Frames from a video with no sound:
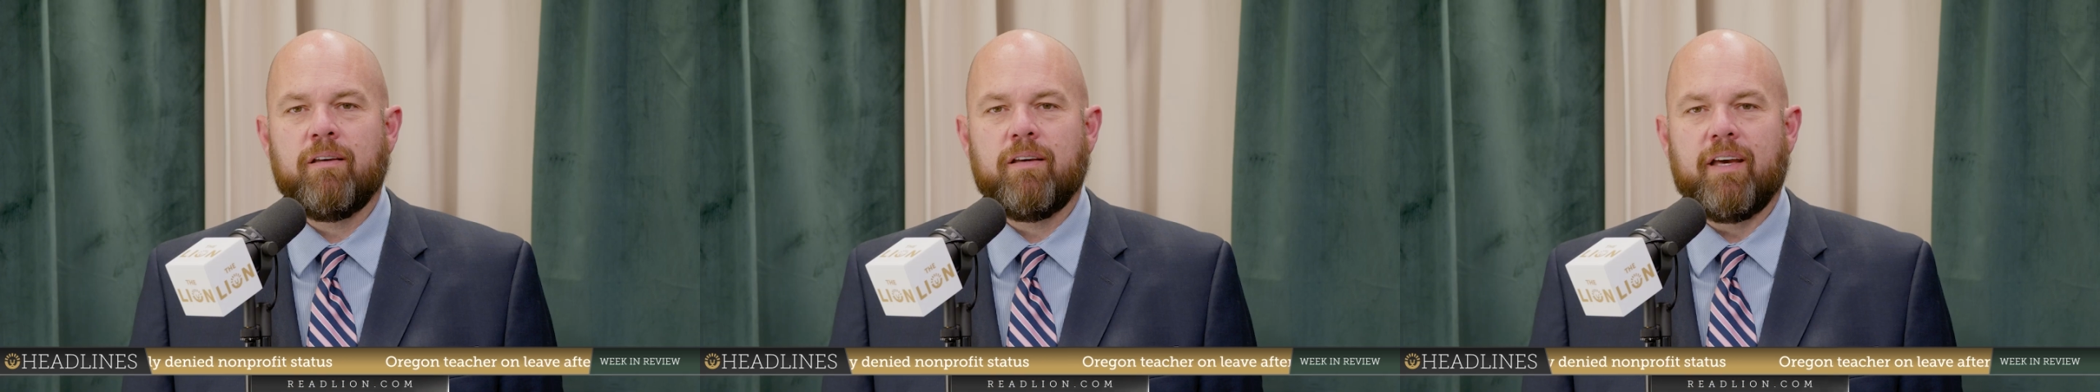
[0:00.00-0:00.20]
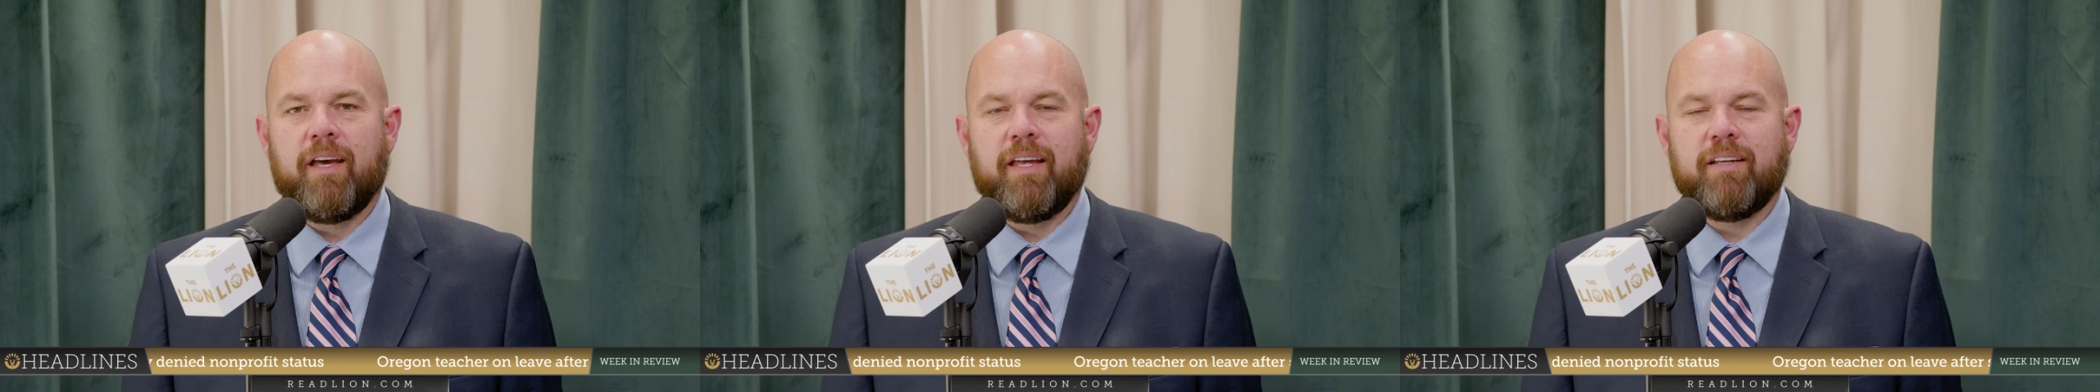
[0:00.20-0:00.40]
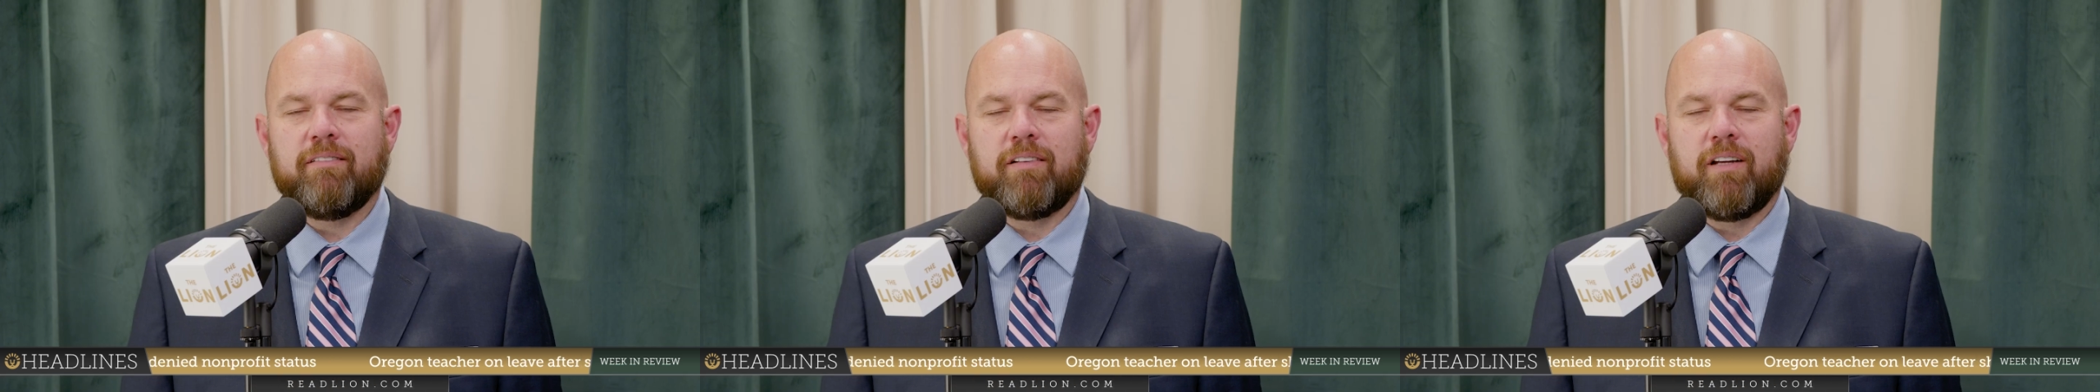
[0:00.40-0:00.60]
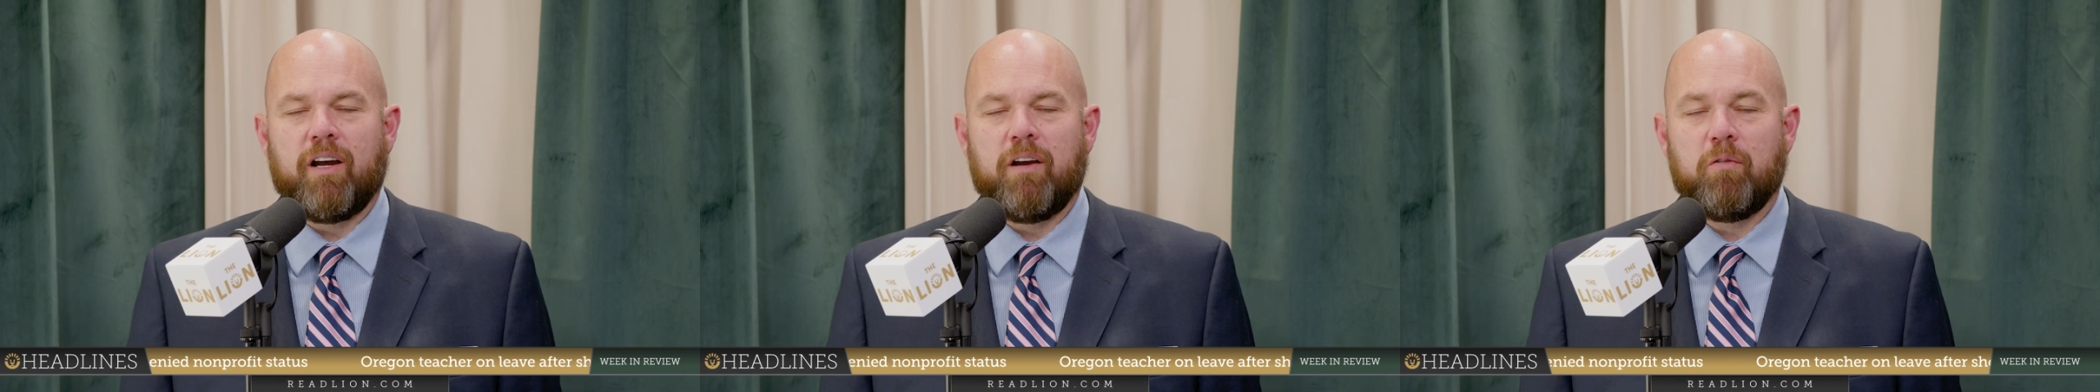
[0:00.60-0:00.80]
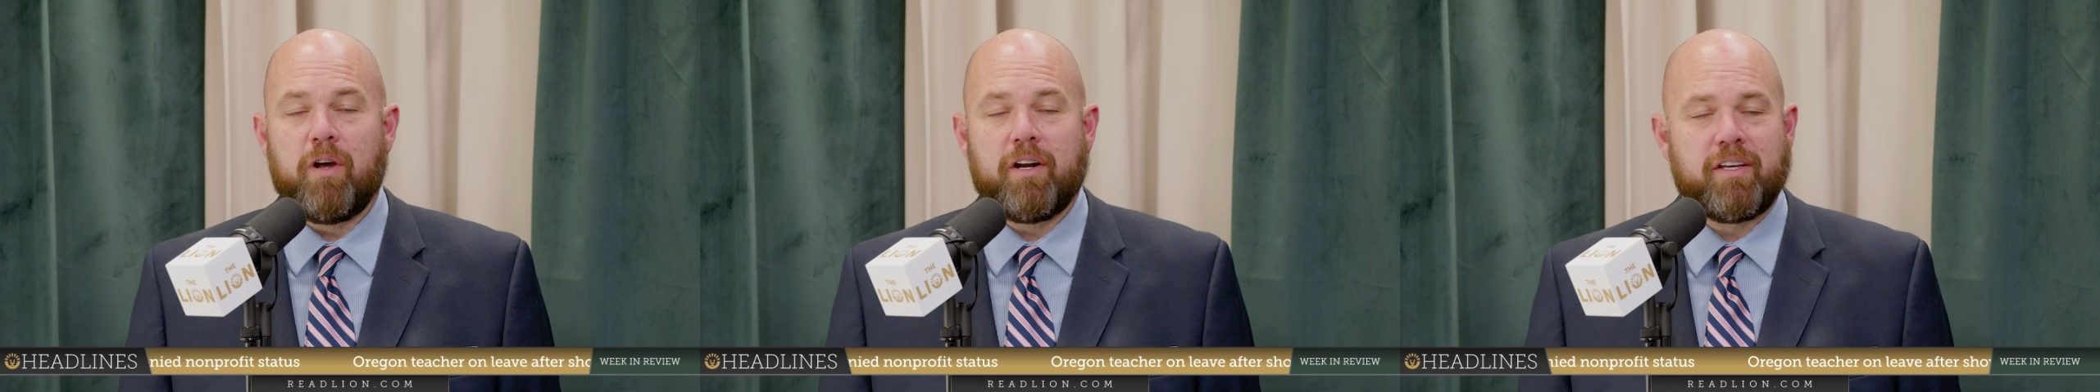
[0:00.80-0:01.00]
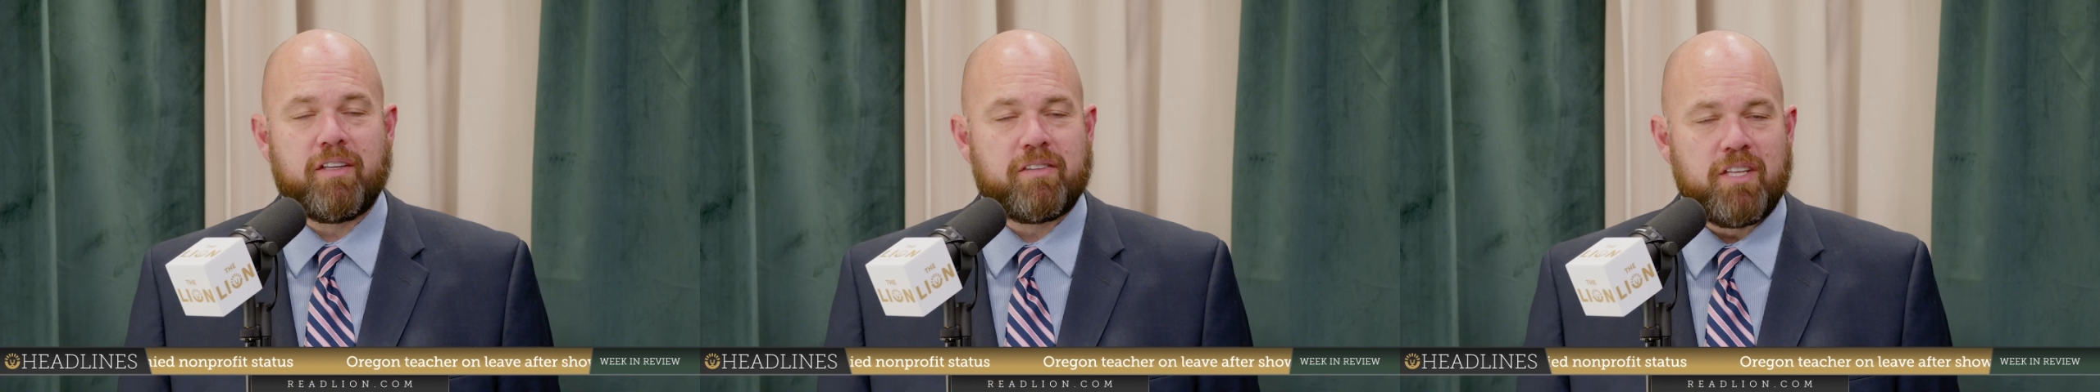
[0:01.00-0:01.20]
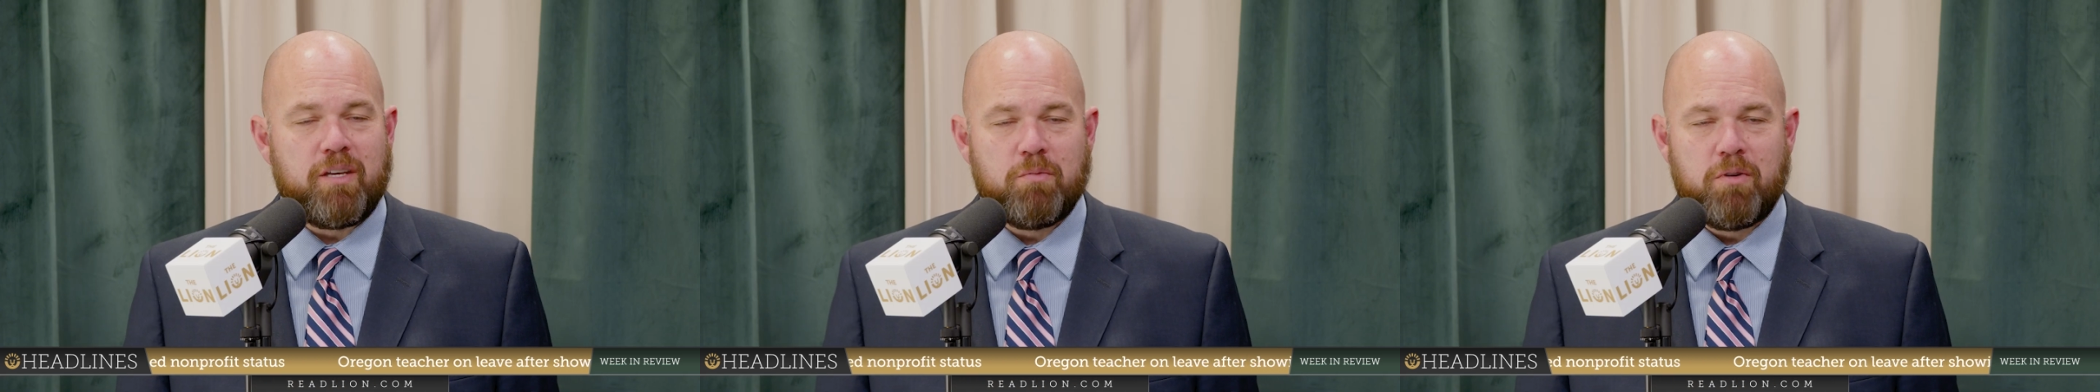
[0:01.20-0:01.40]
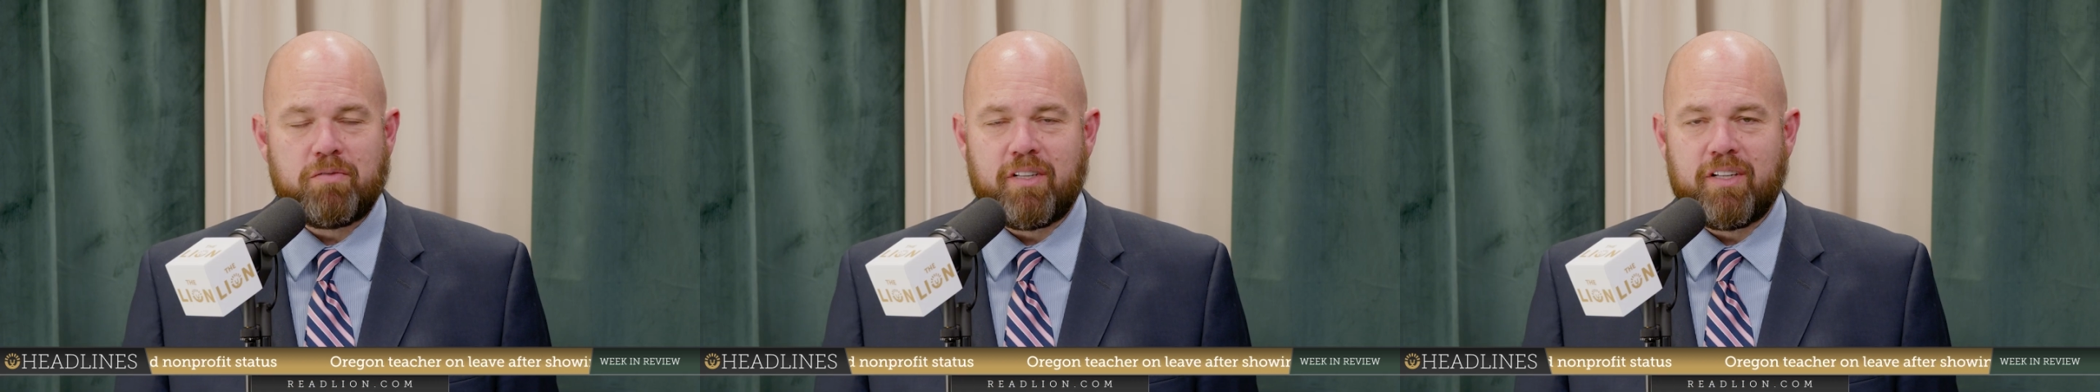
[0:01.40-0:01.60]
And a running
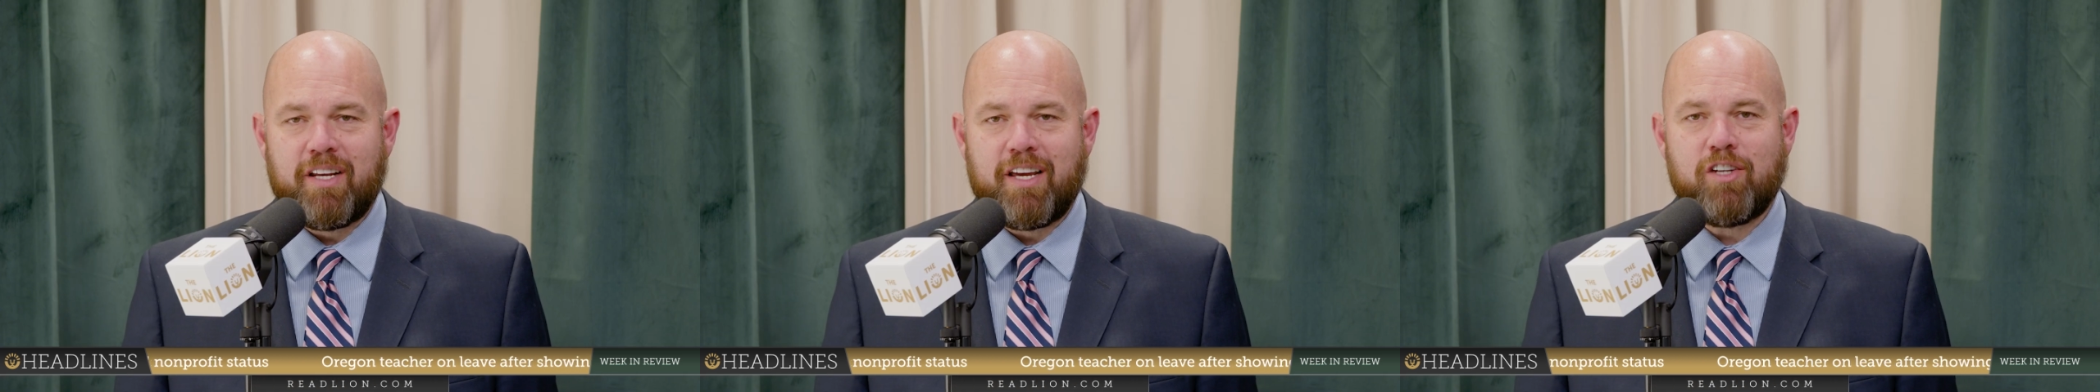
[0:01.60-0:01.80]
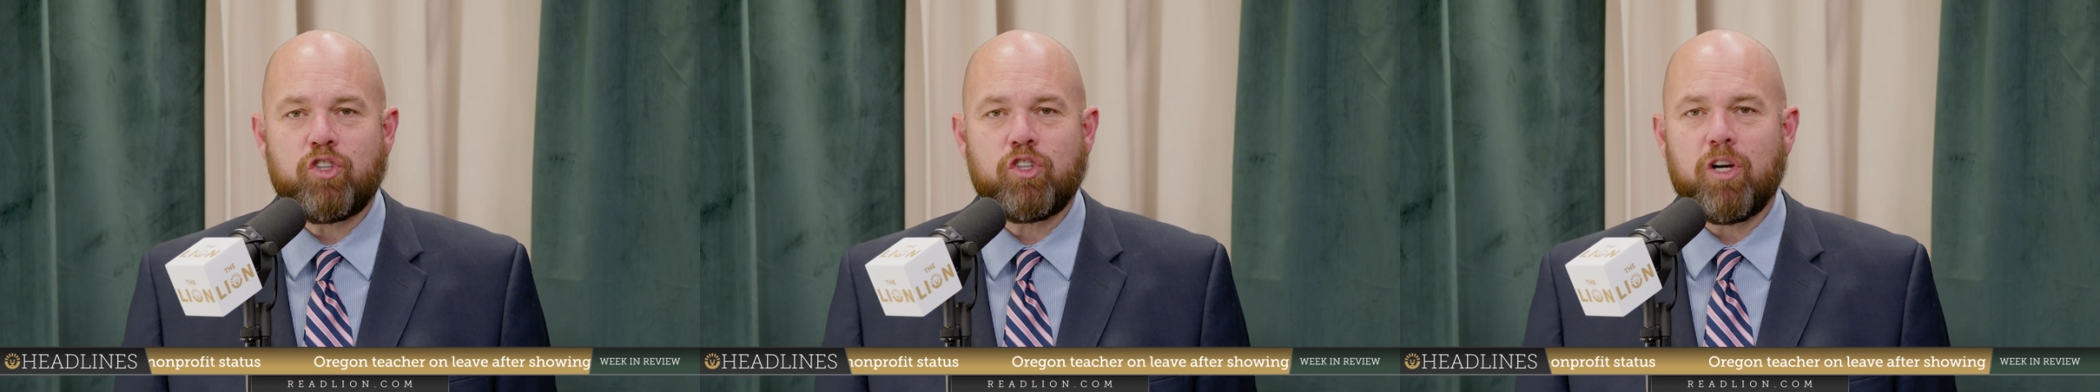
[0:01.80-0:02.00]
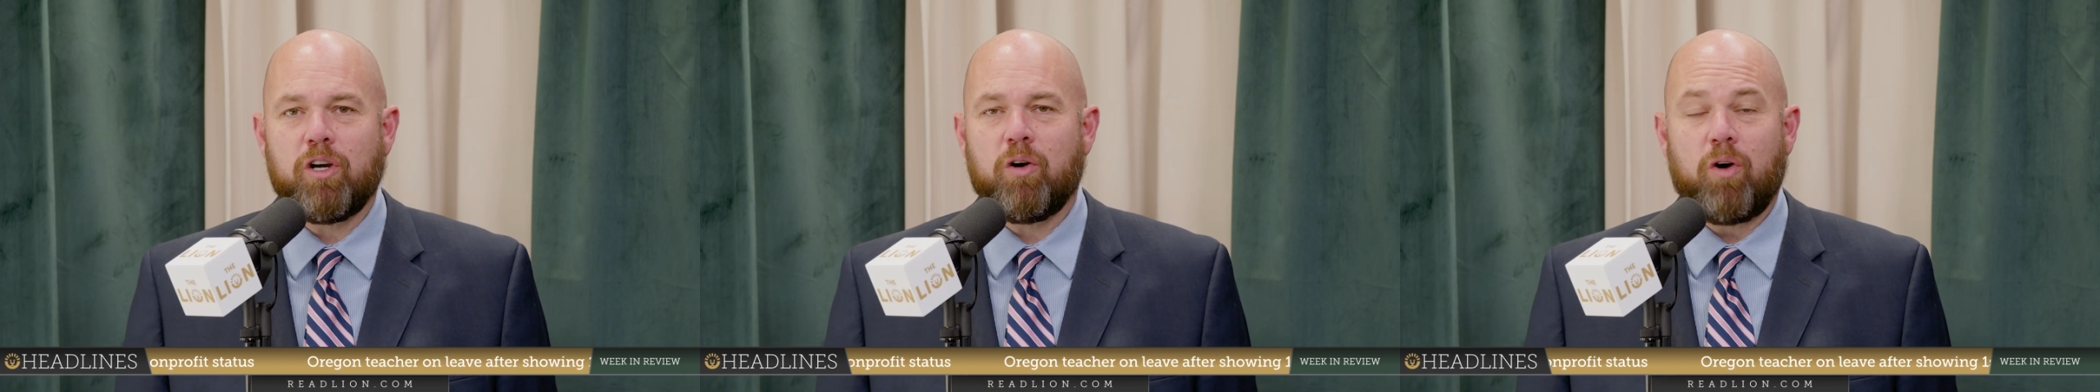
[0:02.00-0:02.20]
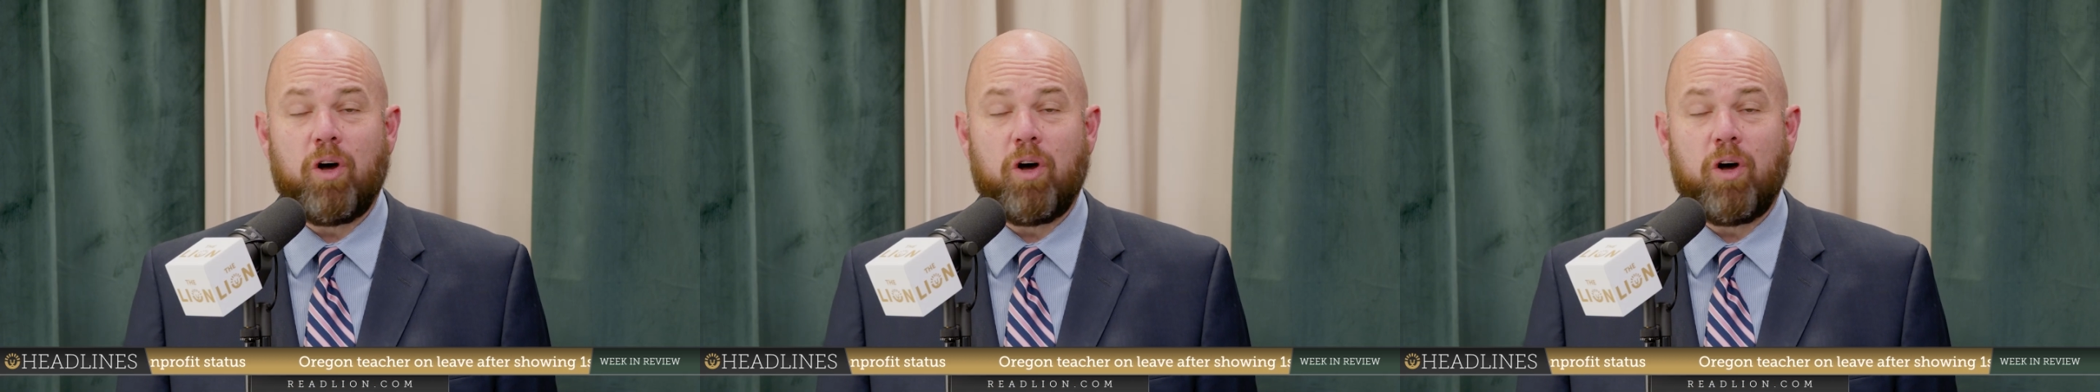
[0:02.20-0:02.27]
theme of today's show,